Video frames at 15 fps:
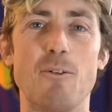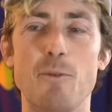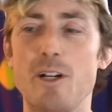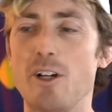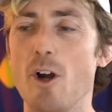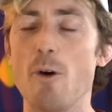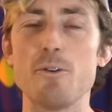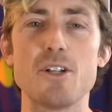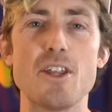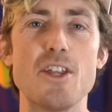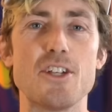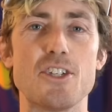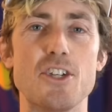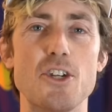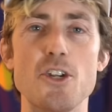We go to
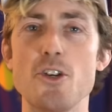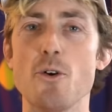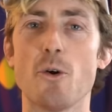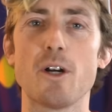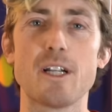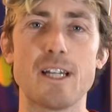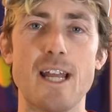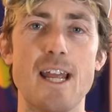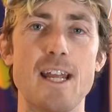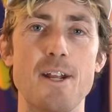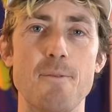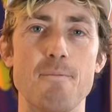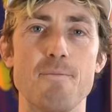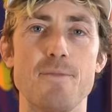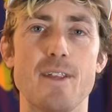this New York
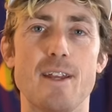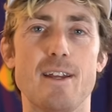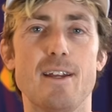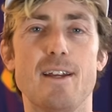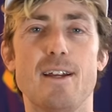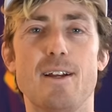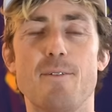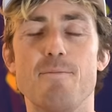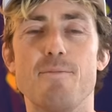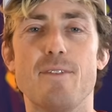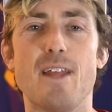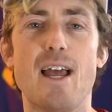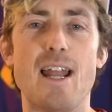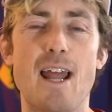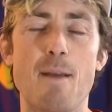game,
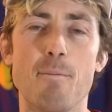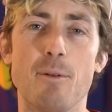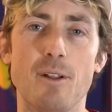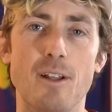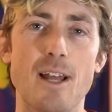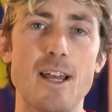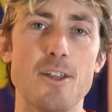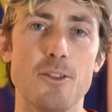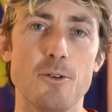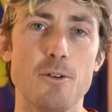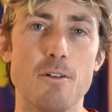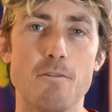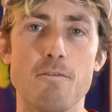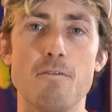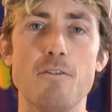and I play through
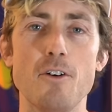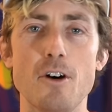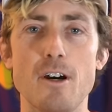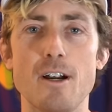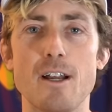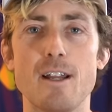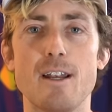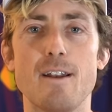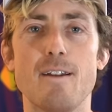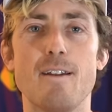the foot.